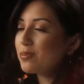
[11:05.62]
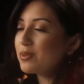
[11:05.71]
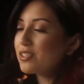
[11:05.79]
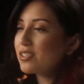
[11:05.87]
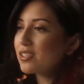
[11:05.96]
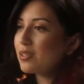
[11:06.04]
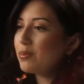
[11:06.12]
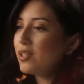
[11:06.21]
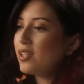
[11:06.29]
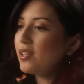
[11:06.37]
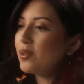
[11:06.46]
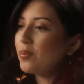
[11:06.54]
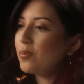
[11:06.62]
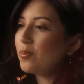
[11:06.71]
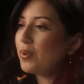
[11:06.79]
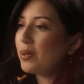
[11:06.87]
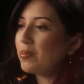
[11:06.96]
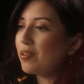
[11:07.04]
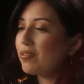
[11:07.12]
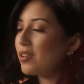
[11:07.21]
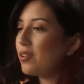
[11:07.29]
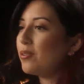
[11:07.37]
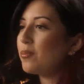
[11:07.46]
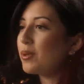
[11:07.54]
trip is just going to be way more
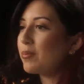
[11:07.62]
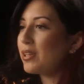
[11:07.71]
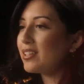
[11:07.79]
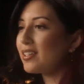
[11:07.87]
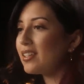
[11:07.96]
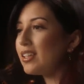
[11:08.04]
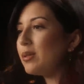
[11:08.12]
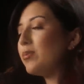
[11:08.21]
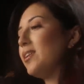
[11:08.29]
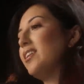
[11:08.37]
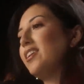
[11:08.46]
fun with my Tia Lily being